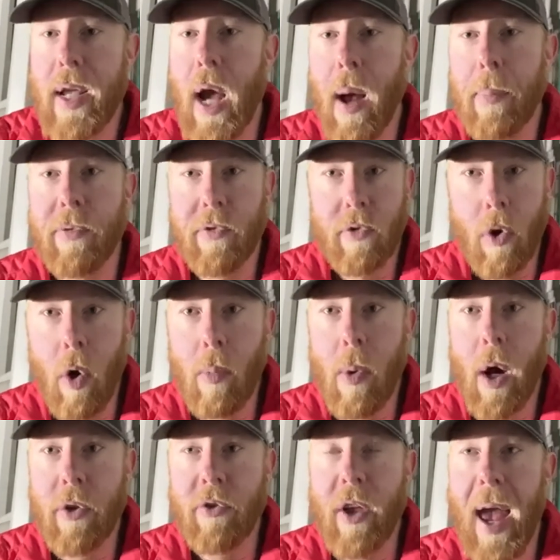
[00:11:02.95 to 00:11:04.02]
up so
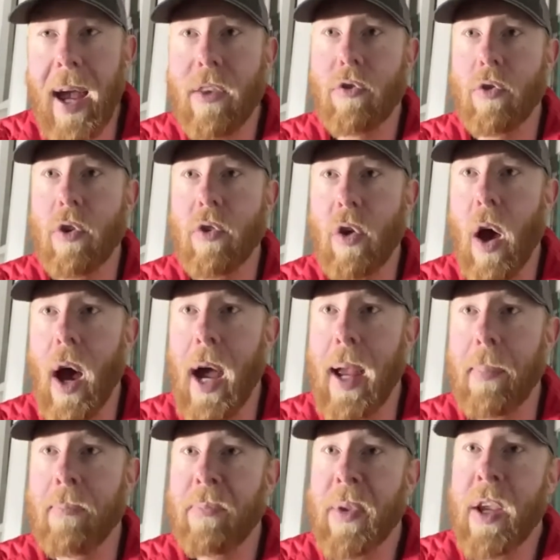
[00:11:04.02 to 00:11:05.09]
much extra
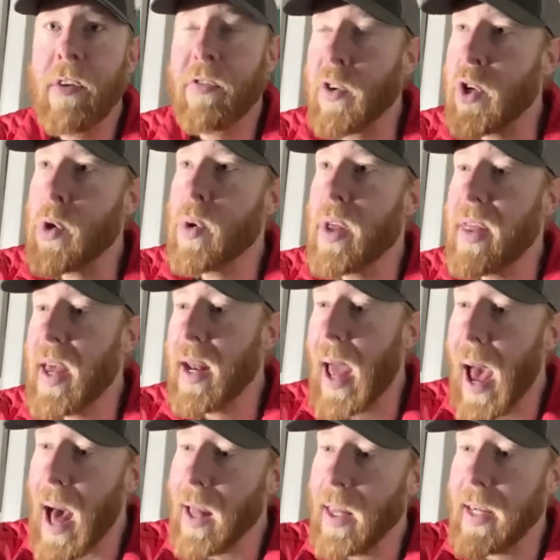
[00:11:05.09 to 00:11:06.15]
time for you to then
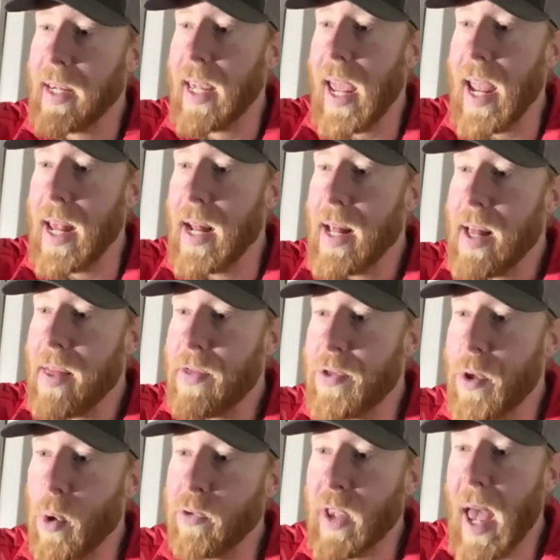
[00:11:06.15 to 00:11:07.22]
allocate
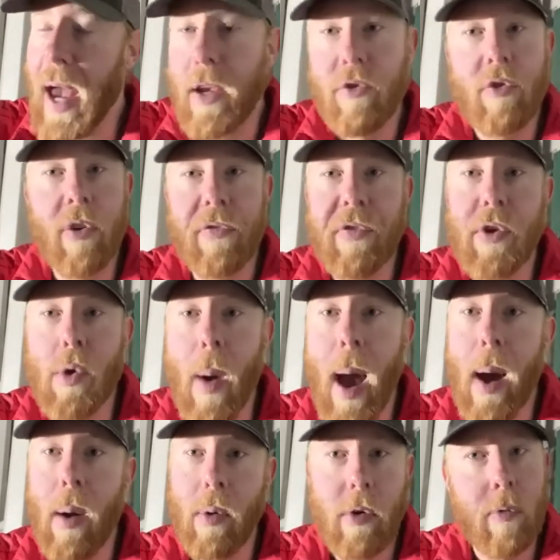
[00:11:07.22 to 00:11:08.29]
those extra few
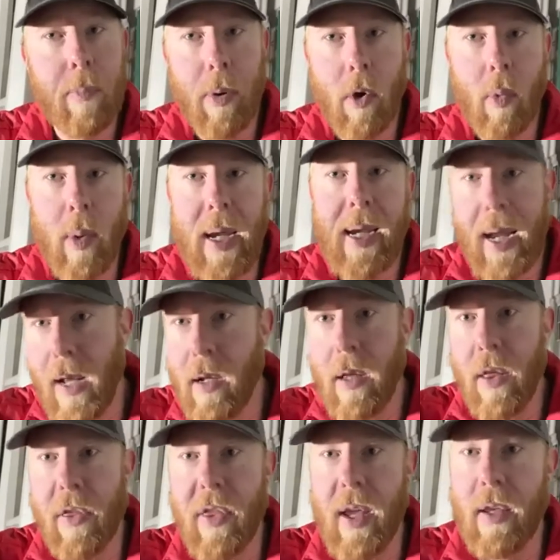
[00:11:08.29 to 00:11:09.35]
hours per week
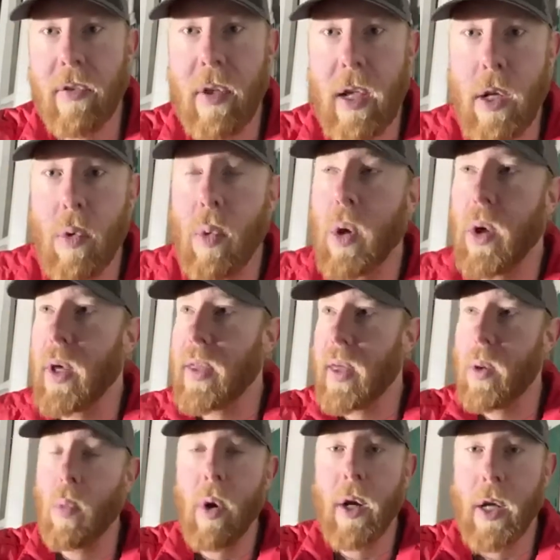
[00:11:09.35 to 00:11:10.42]
into the things that you really
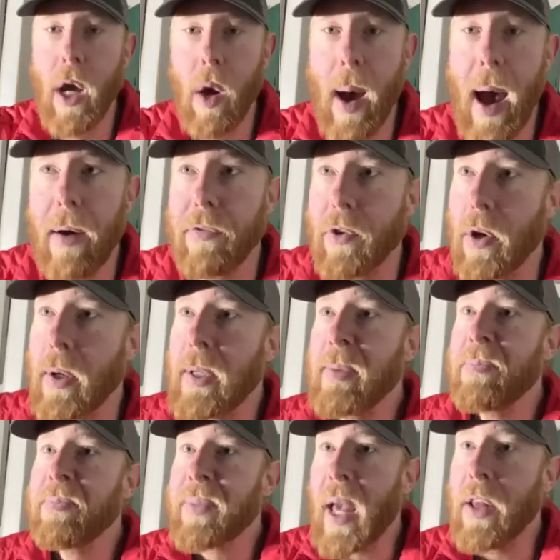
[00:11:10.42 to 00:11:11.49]
then want to go after.
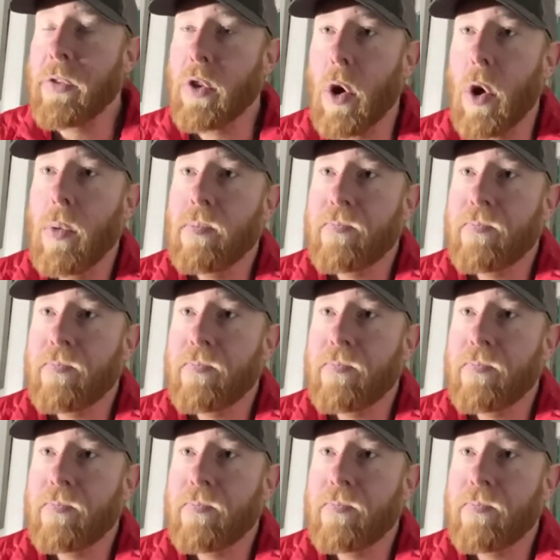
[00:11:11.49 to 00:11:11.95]
And so